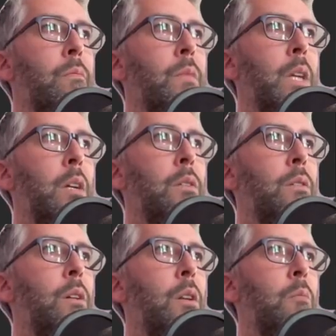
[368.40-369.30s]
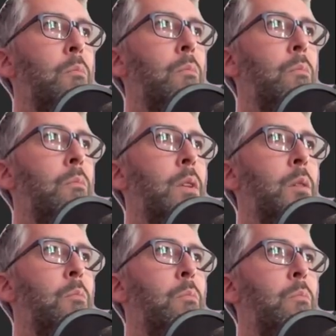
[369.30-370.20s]
Yeah, it's not a, it's a
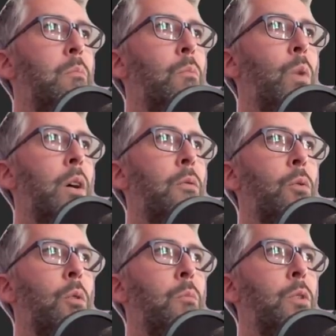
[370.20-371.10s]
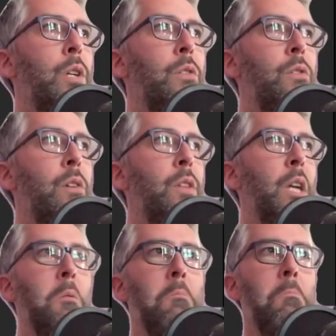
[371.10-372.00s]
well-formed JSON, I
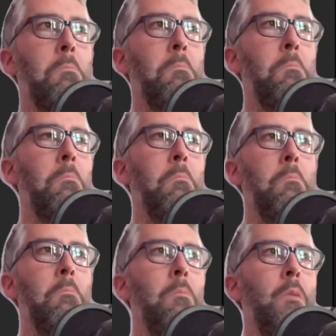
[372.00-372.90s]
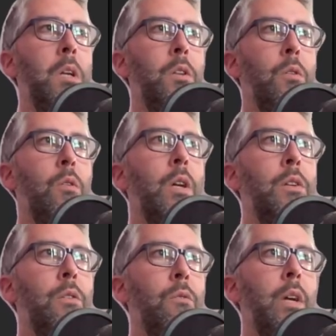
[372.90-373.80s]
think. It's a nice
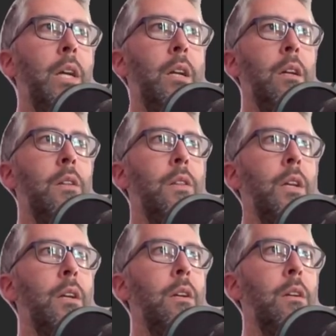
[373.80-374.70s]
array, I think.